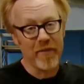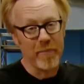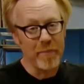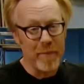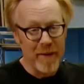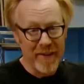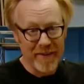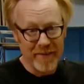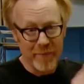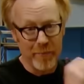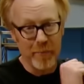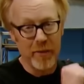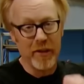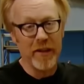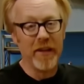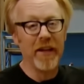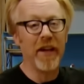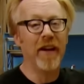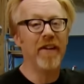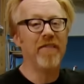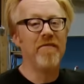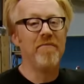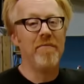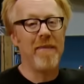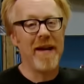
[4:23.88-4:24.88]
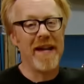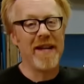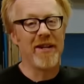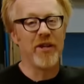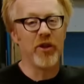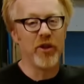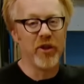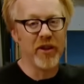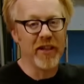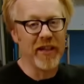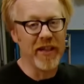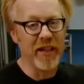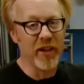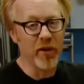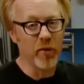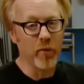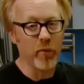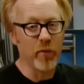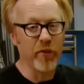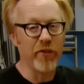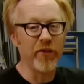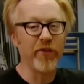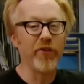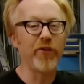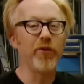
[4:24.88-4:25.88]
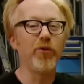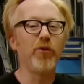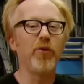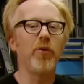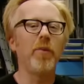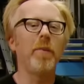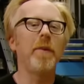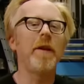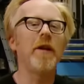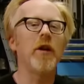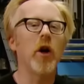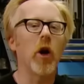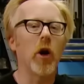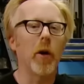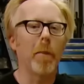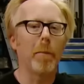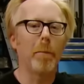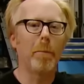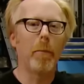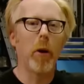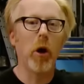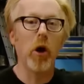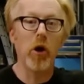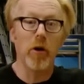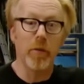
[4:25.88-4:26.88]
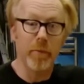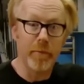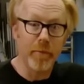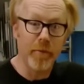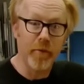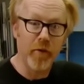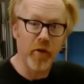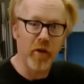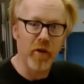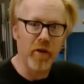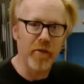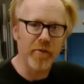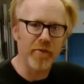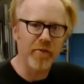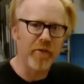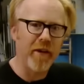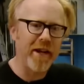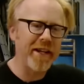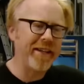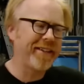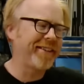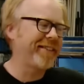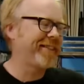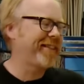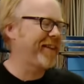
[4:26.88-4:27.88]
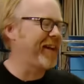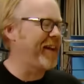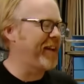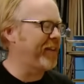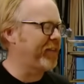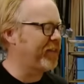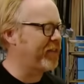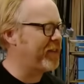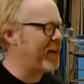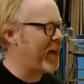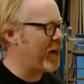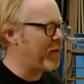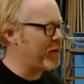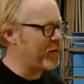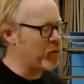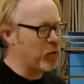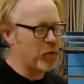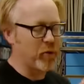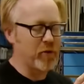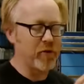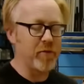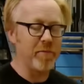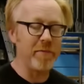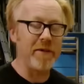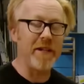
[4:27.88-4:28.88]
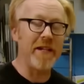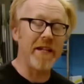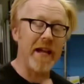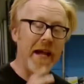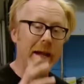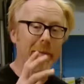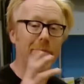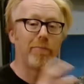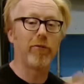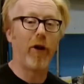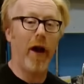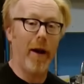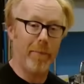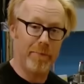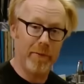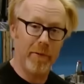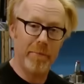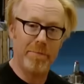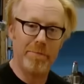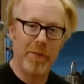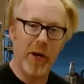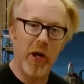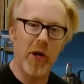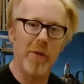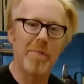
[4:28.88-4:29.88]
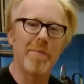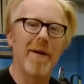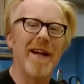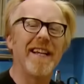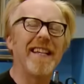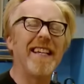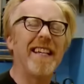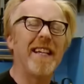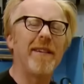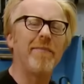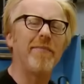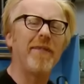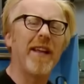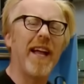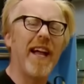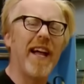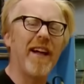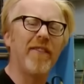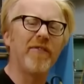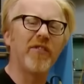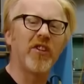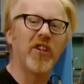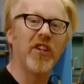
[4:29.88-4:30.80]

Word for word: specimen of manhood here will soon be our perp for our final test. Now, in order to be a proper perp, I need him to have